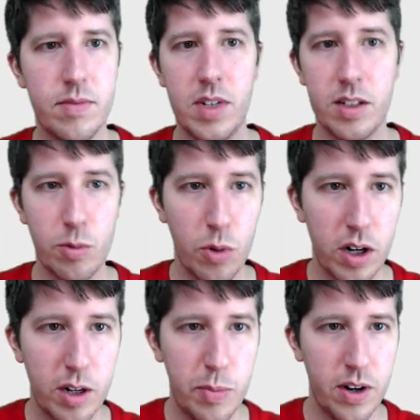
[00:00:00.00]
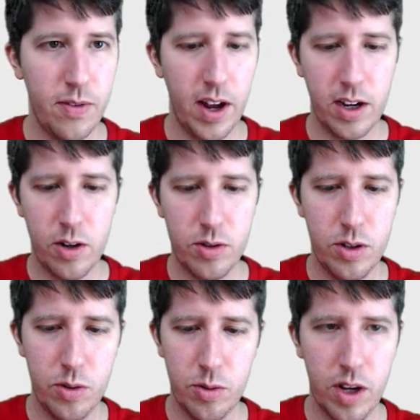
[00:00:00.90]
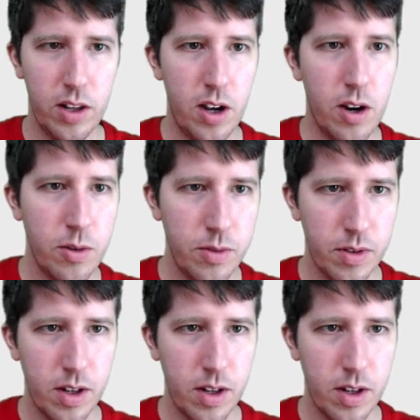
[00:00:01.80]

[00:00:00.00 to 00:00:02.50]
it doesn't work. But if I go to hello,